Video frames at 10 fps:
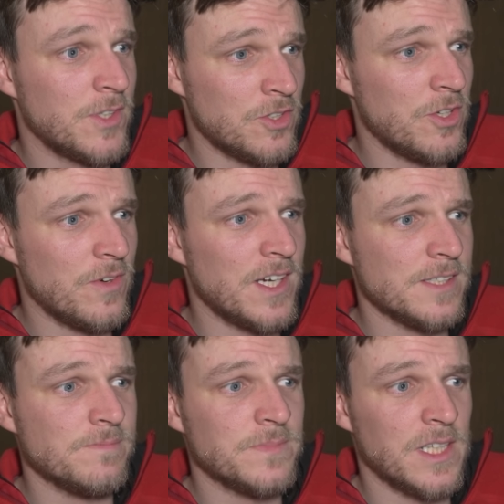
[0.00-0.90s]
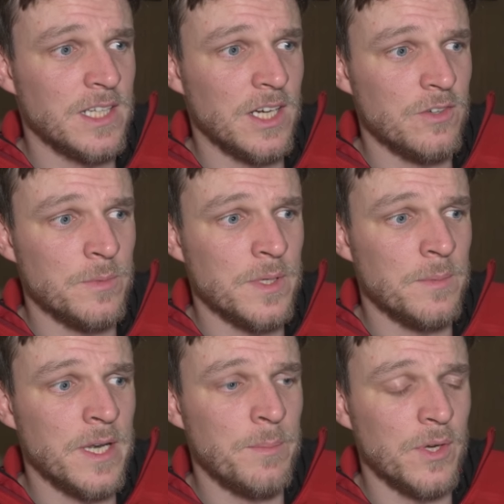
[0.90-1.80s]
Looks all right in Lightroom at
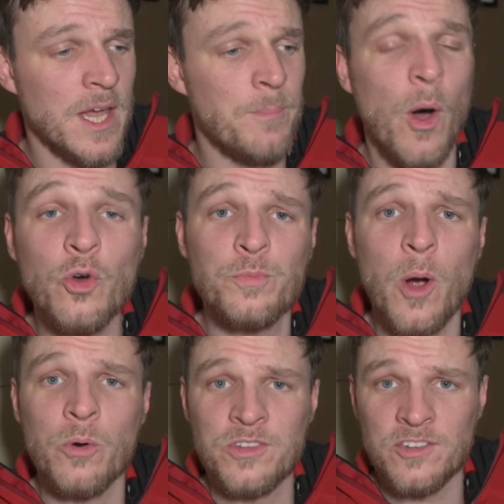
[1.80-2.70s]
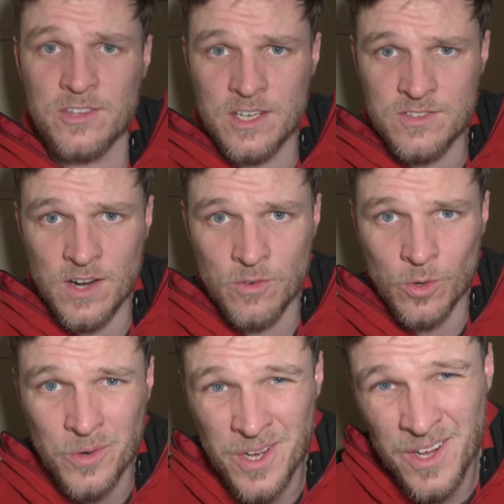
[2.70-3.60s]
the minute. But yeah, post-processing in
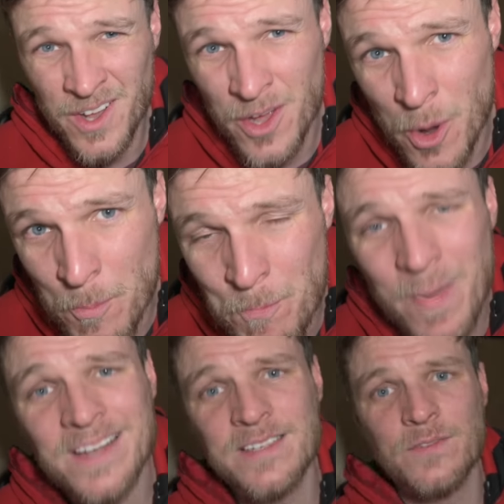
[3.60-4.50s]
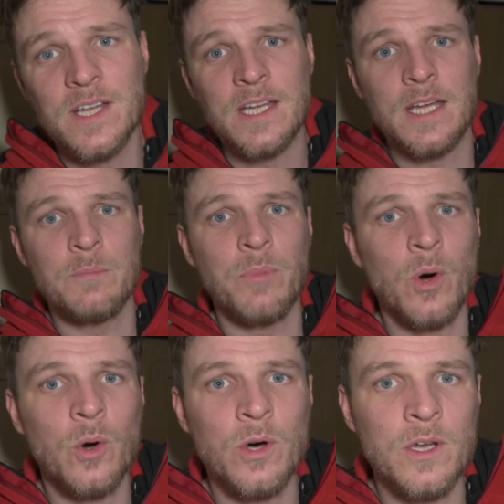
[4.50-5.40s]
general, massively
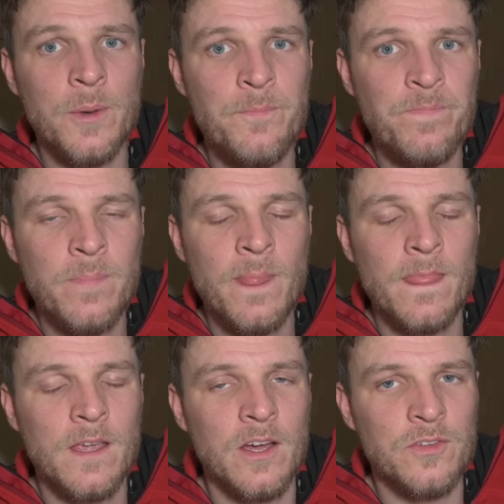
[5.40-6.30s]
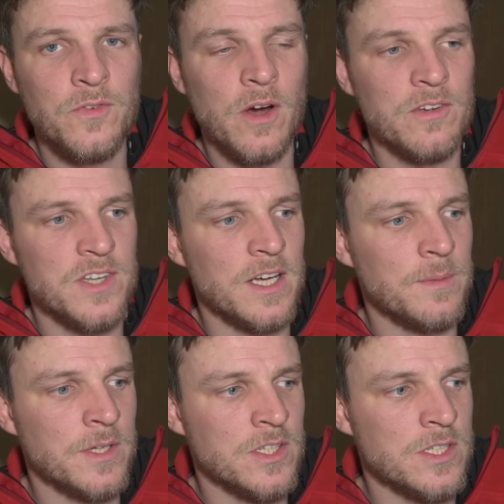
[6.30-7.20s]
important as far as I
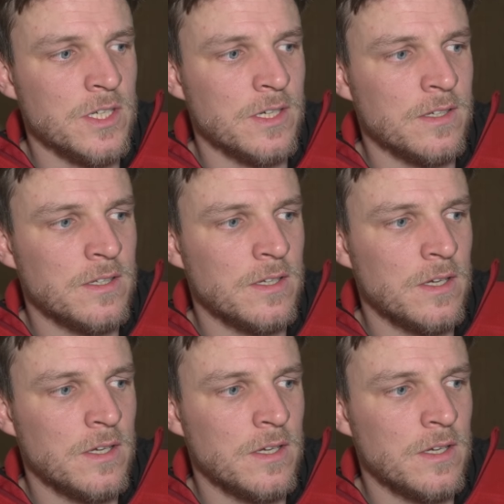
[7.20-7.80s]
am concerned.